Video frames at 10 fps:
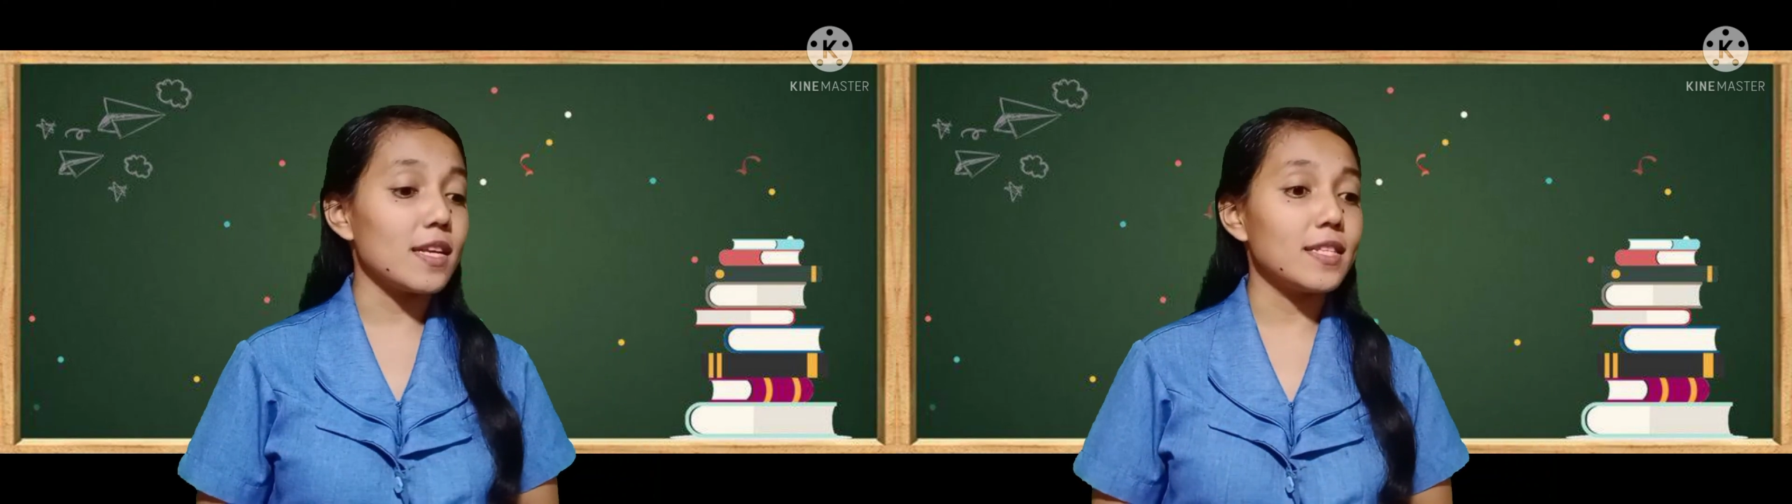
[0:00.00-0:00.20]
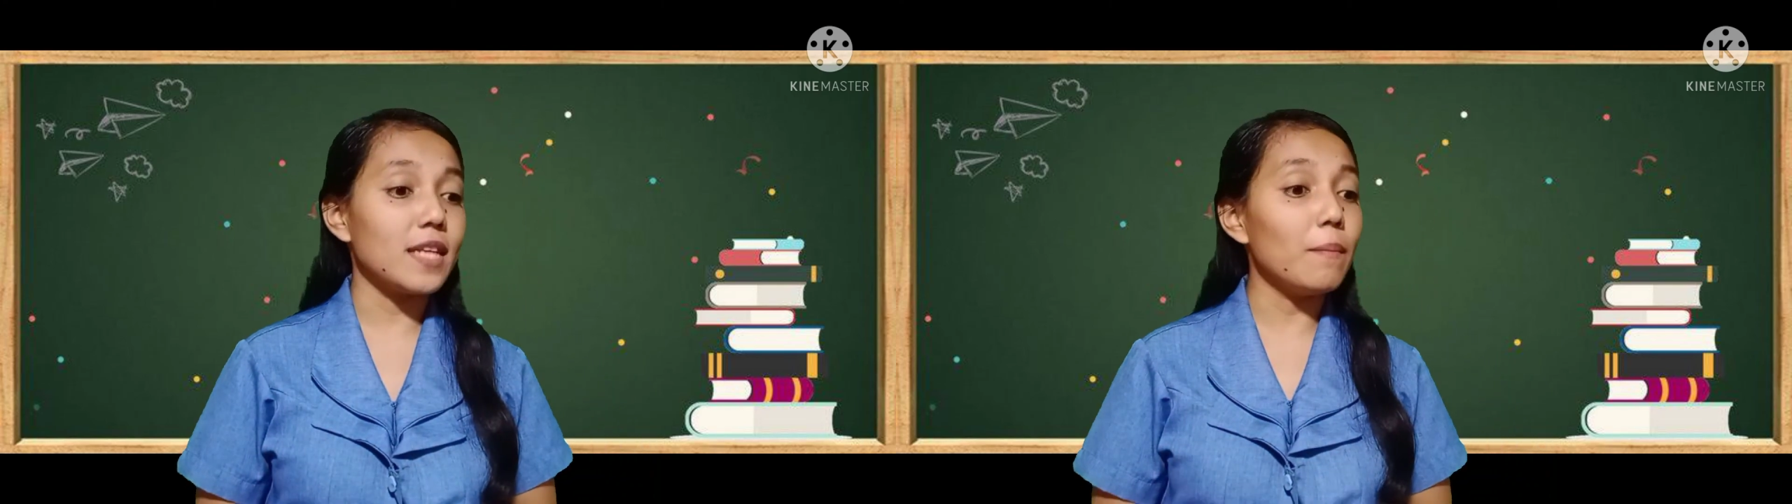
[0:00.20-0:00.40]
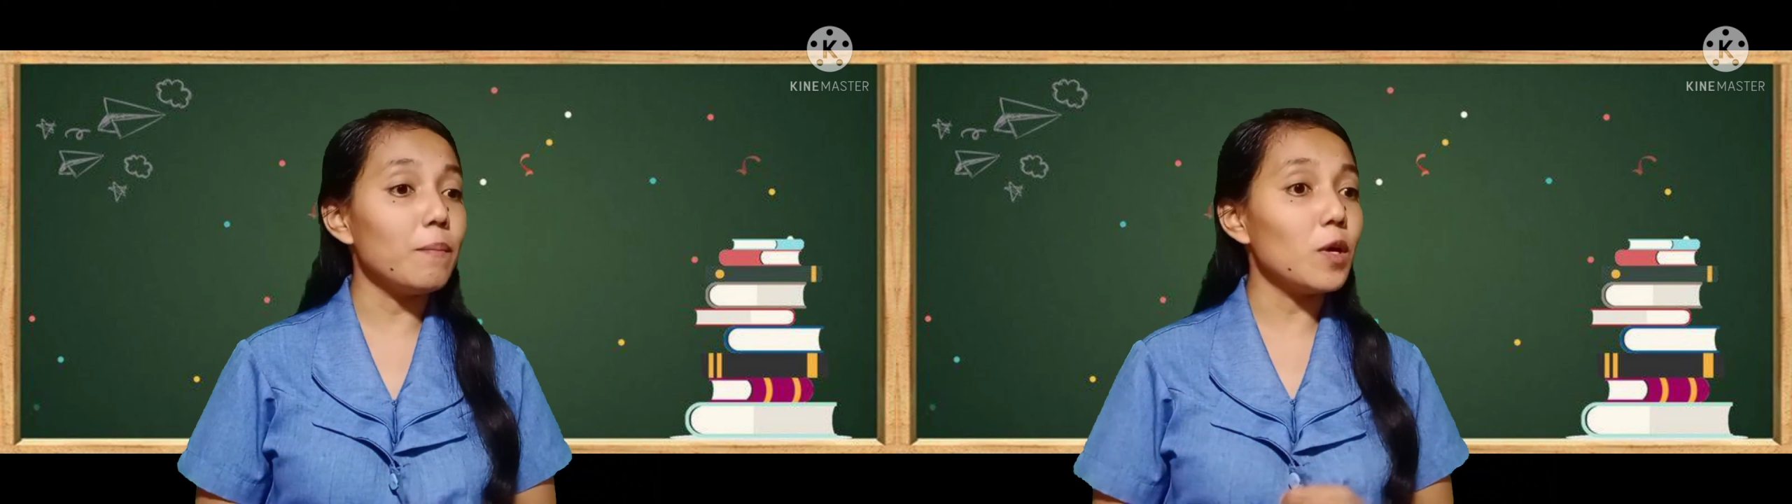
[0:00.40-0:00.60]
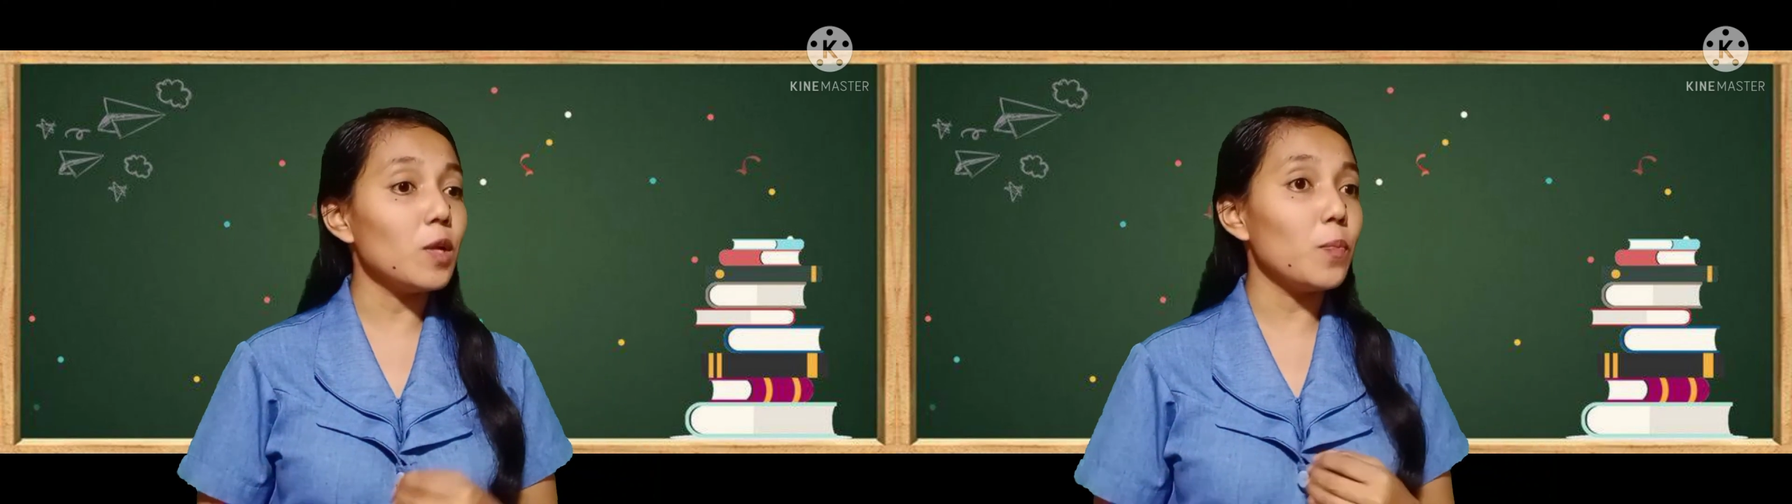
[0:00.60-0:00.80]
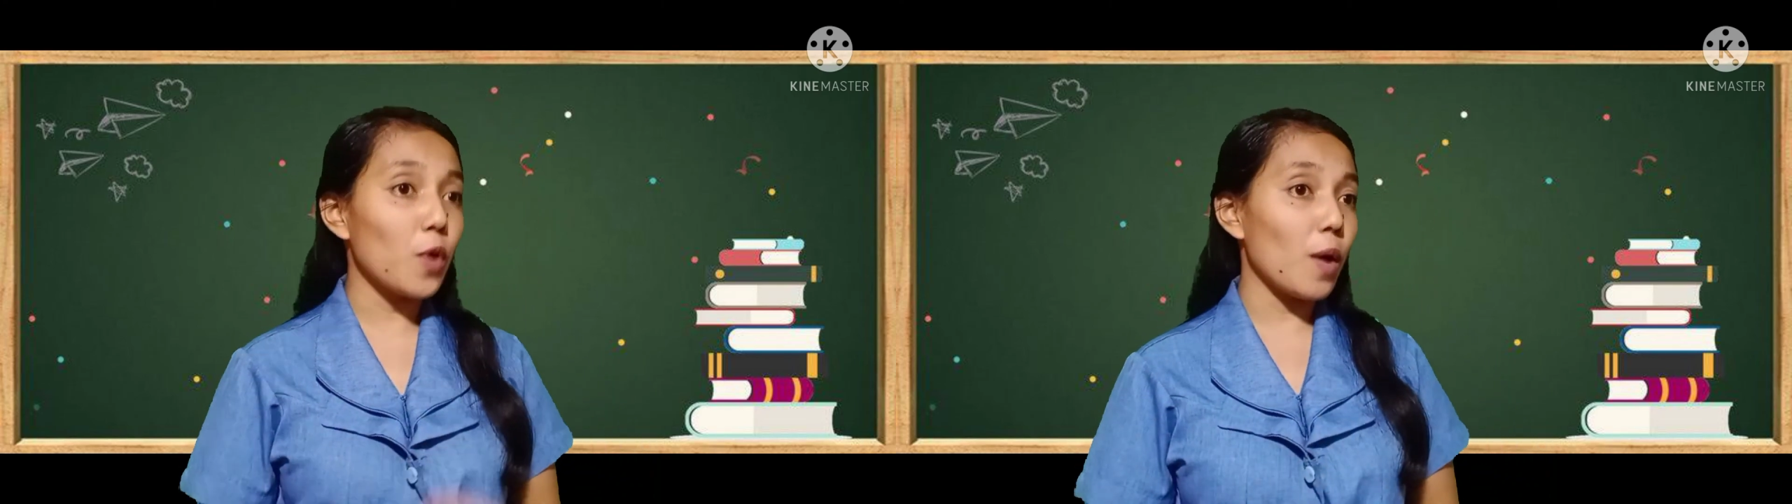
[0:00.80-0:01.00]

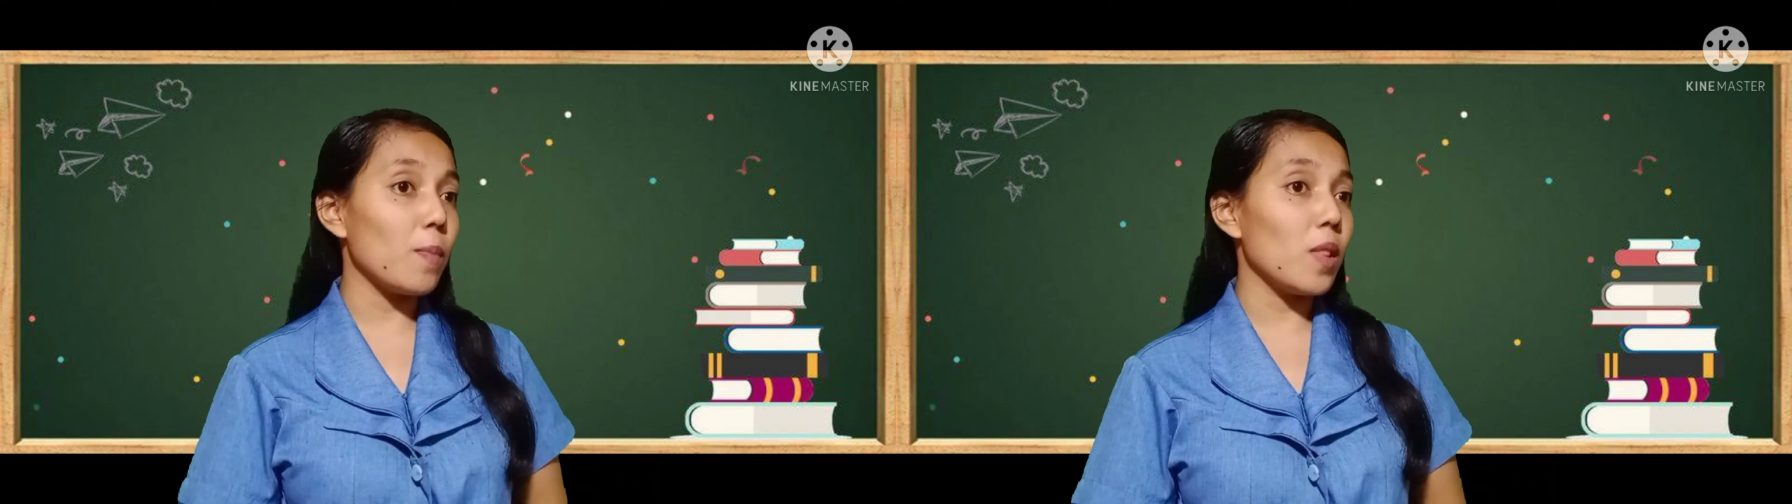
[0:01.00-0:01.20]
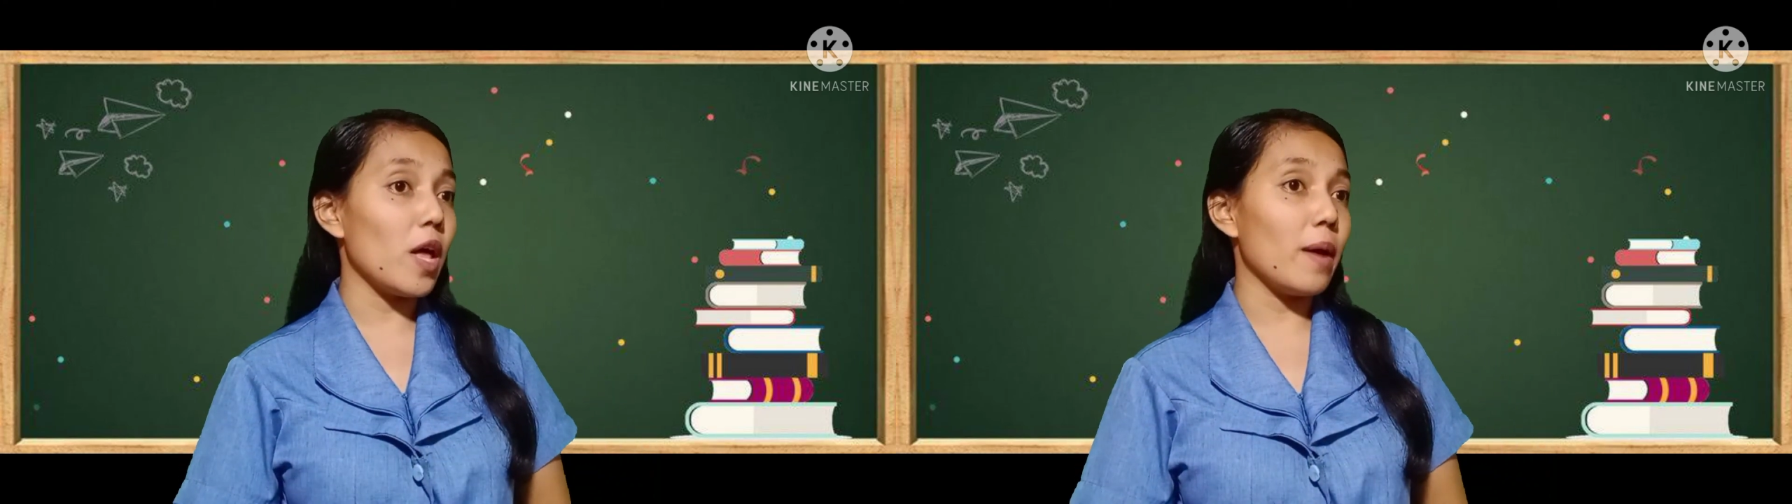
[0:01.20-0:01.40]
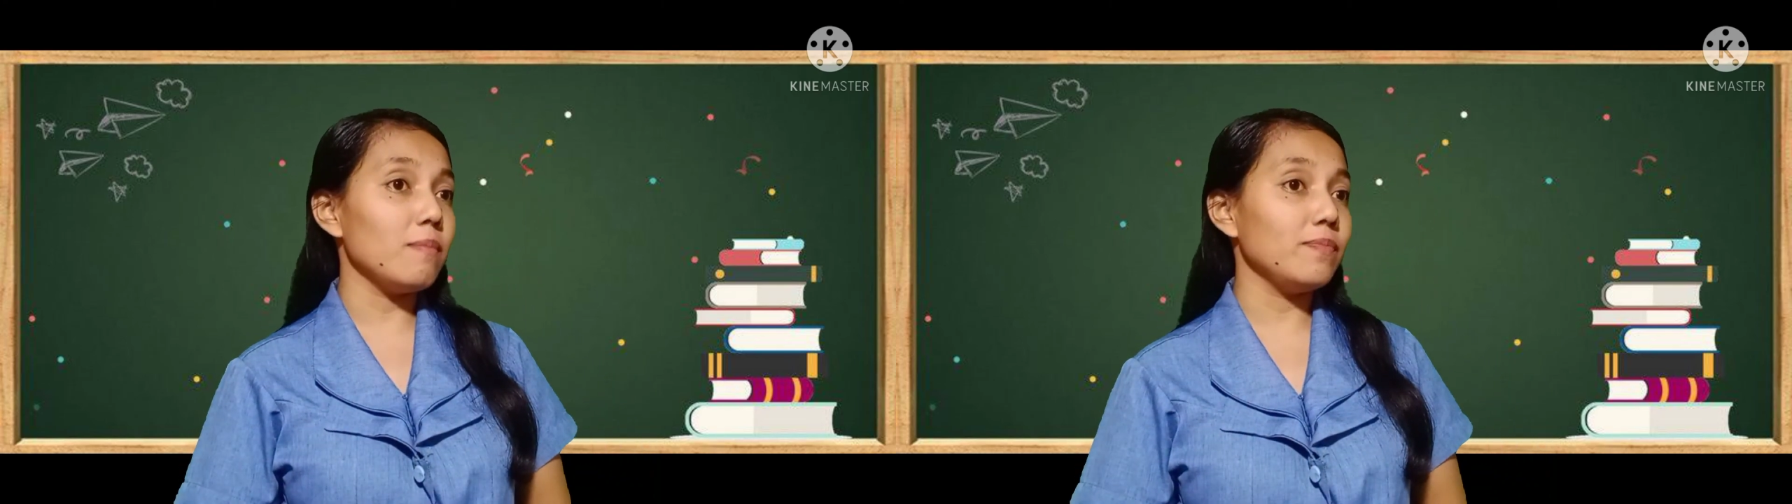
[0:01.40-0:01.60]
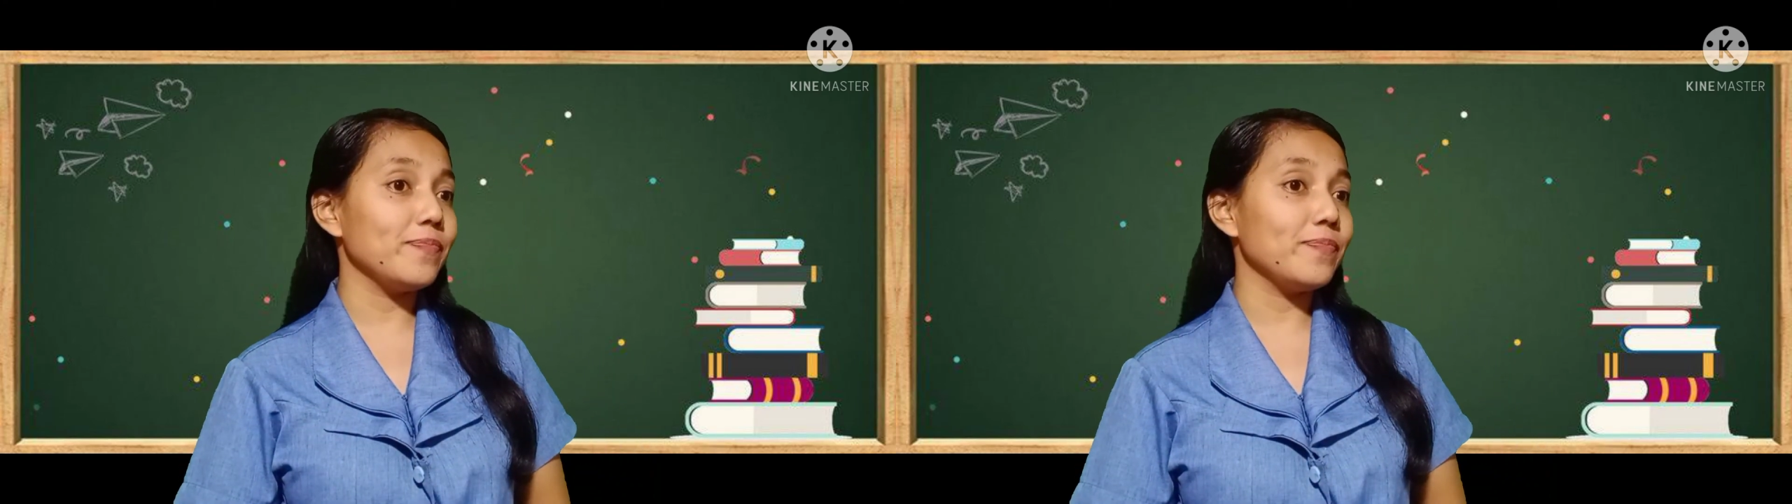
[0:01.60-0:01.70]
sample problem